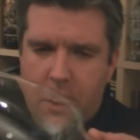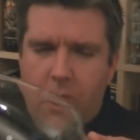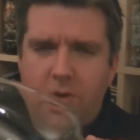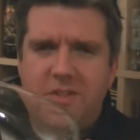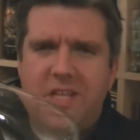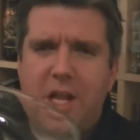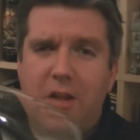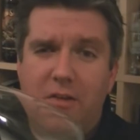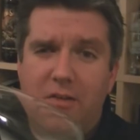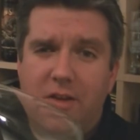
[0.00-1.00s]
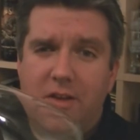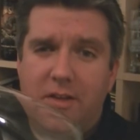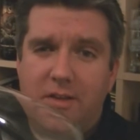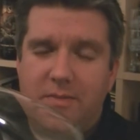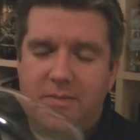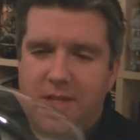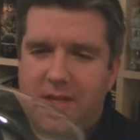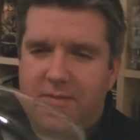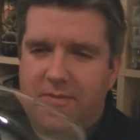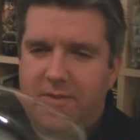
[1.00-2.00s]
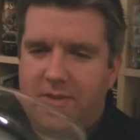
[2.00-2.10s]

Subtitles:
What does the glug kind of